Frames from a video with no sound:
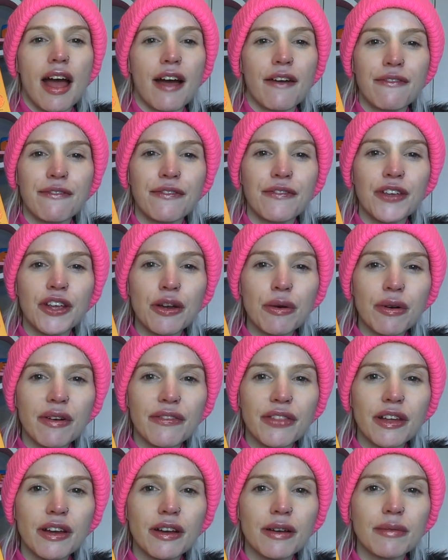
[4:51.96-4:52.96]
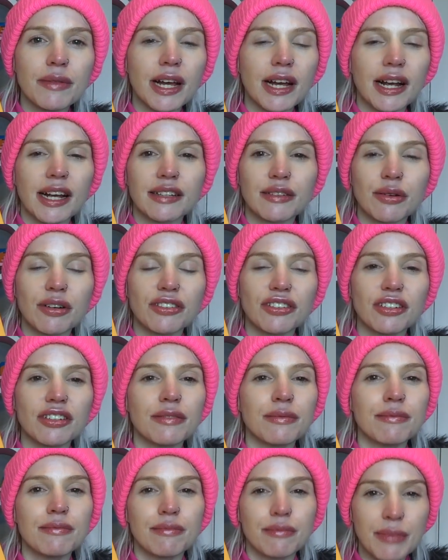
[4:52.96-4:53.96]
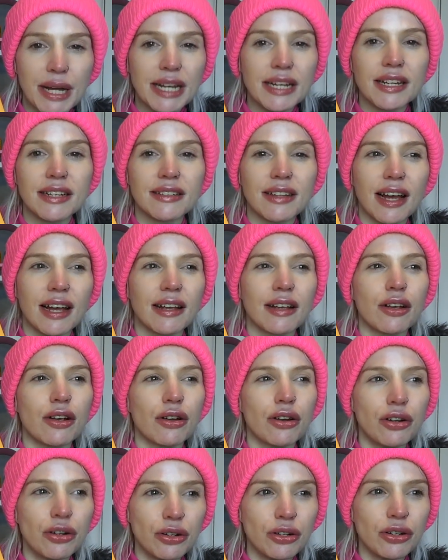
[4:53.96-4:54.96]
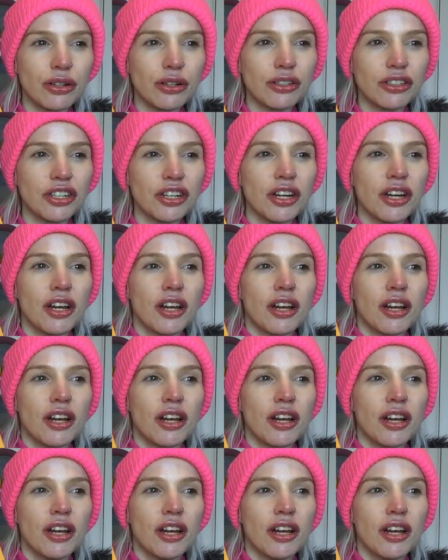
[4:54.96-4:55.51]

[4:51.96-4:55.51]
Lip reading: few of them. Like, I swatched as many as I could